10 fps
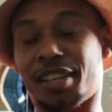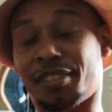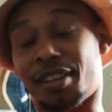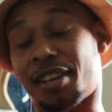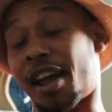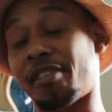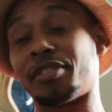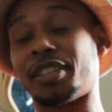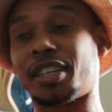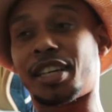
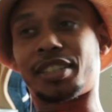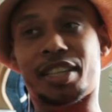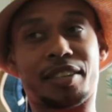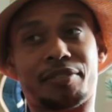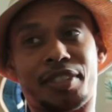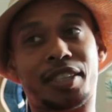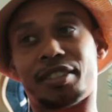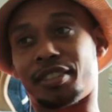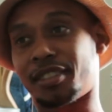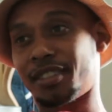I really can't think of
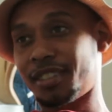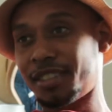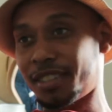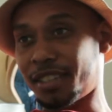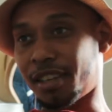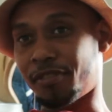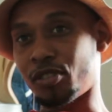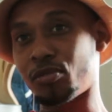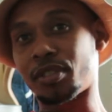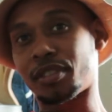nothing.
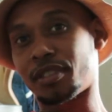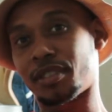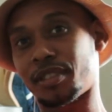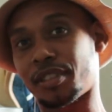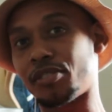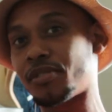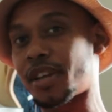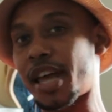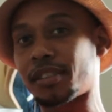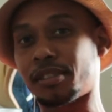If you can
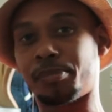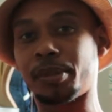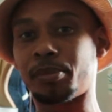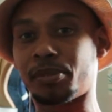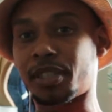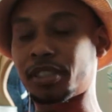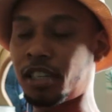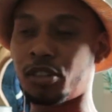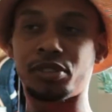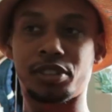ask the people
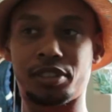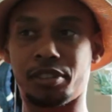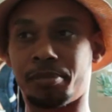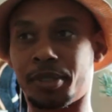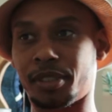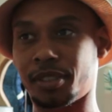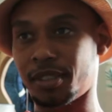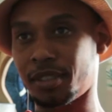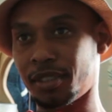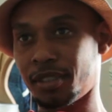that's closest to me,
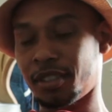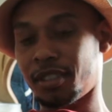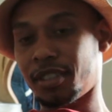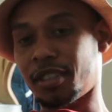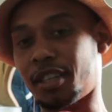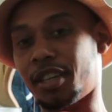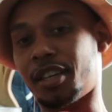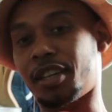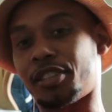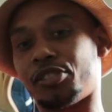
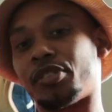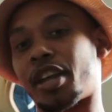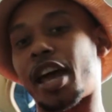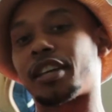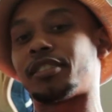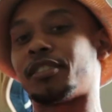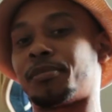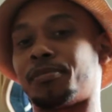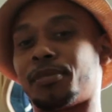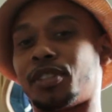and you can
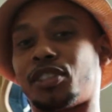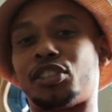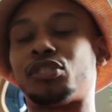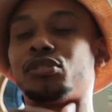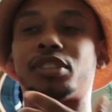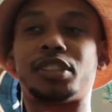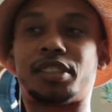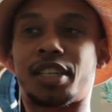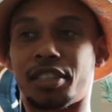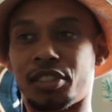ask them, could you
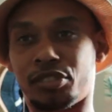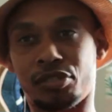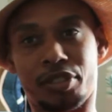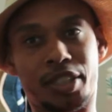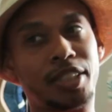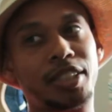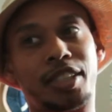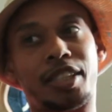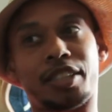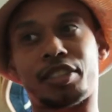see Johnell doing
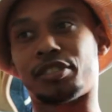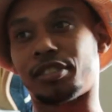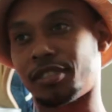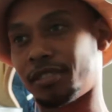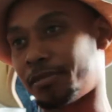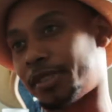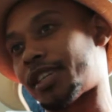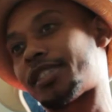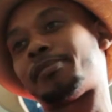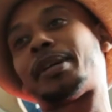anything else
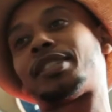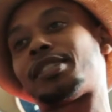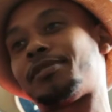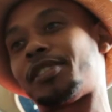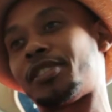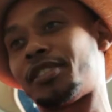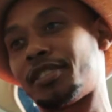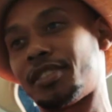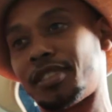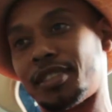besides
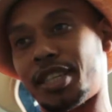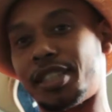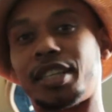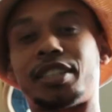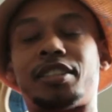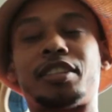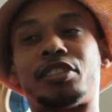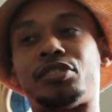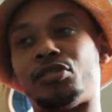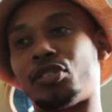basketball? And they can
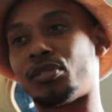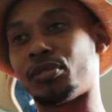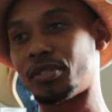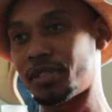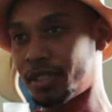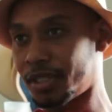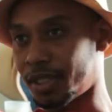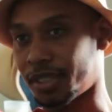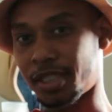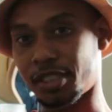tell you no,
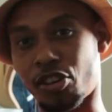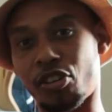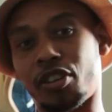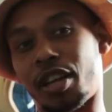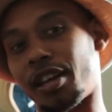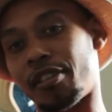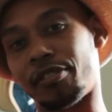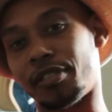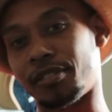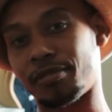because that's all
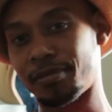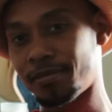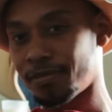I ever